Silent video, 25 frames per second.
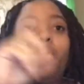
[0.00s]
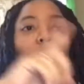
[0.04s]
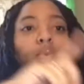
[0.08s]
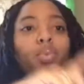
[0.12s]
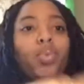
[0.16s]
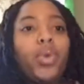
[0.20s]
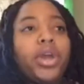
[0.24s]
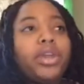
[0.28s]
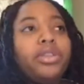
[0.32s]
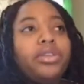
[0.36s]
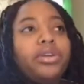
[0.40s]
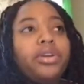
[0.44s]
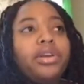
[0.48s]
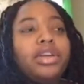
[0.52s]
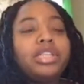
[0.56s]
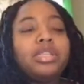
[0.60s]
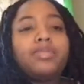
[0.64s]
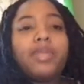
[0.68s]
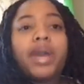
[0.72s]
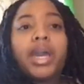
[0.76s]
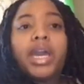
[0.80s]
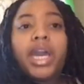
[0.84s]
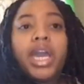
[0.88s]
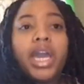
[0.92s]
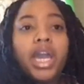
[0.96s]
whether it's
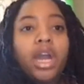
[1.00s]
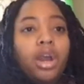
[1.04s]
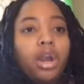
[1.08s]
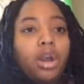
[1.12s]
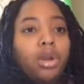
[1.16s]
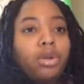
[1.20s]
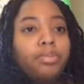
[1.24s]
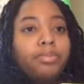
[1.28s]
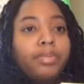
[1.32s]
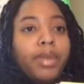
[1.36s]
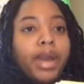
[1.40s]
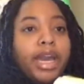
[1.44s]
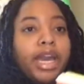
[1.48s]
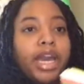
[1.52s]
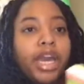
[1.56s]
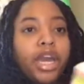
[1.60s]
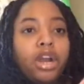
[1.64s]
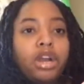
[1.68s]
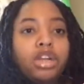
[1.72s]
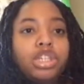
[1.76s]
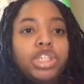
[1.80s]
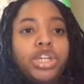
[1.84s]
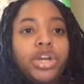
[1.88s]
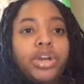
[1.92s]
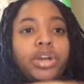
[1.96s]
my hair my
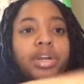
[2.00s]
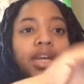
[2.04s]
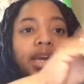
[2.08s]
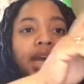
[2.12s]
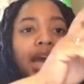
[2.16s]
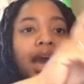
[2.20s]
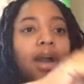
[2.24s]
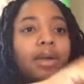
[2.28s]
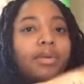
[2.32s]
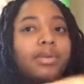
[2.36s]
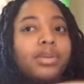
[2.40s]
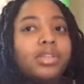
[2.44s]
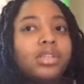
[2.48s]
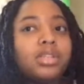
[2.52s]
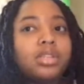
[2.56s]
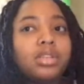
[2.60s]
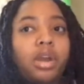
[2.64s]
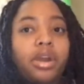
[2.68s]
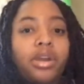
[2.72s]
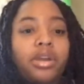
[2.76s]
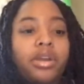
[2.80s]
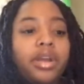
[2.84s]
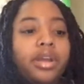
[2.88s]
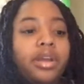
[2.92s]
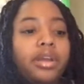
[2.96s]
hair journey how it
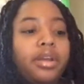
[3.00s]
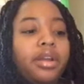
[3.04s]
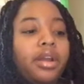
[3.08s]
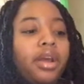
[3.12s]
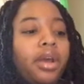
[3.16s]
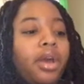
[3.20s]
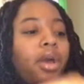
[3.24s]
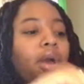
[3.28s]
started